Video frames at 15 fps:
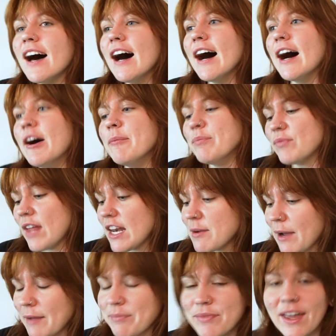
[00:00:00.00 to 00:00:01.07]
Um,
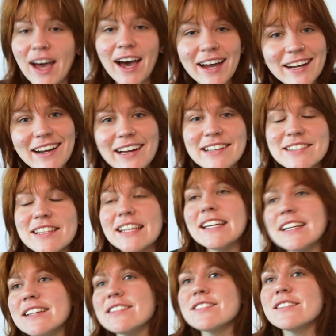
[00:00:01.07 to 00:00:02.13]
anyway, hi guys,
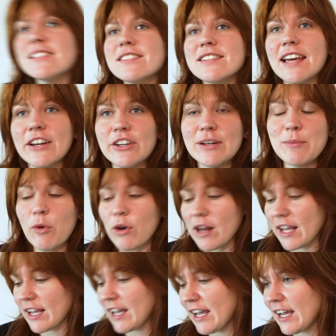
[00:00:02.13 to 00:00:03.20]
it is Saturday
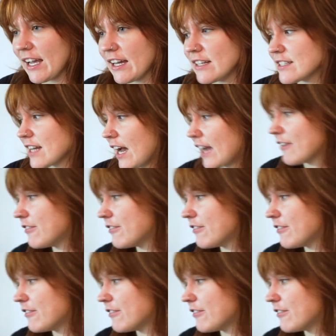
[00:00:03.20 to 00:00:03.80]
morning and I